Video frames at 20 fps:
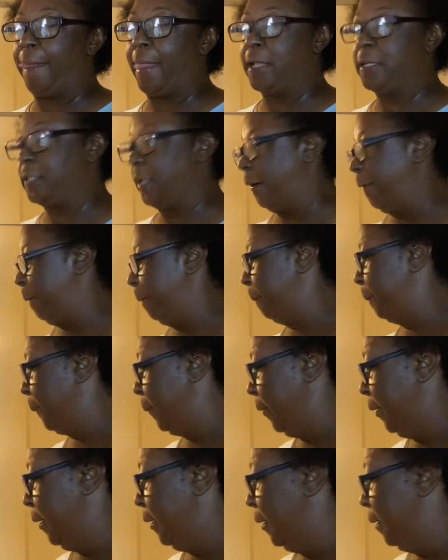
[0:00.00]
So
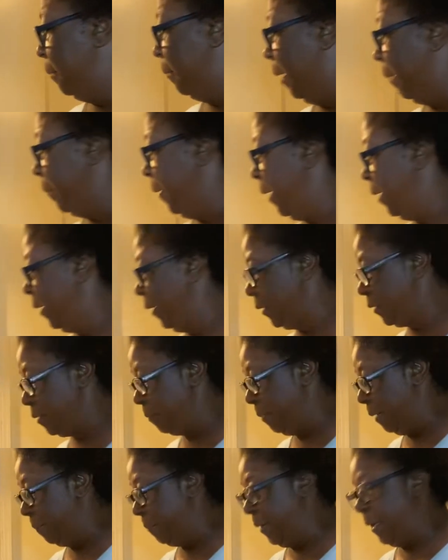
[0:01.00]
my meat
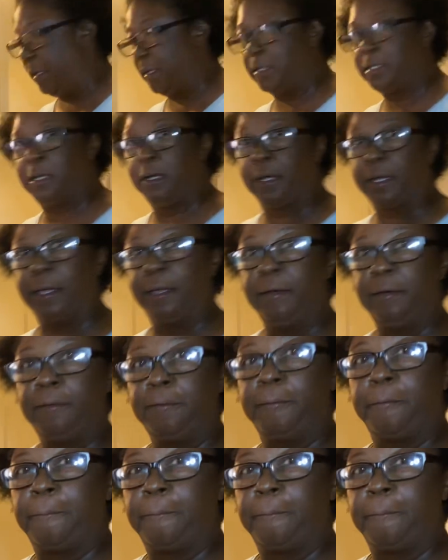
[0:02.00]
is cooking.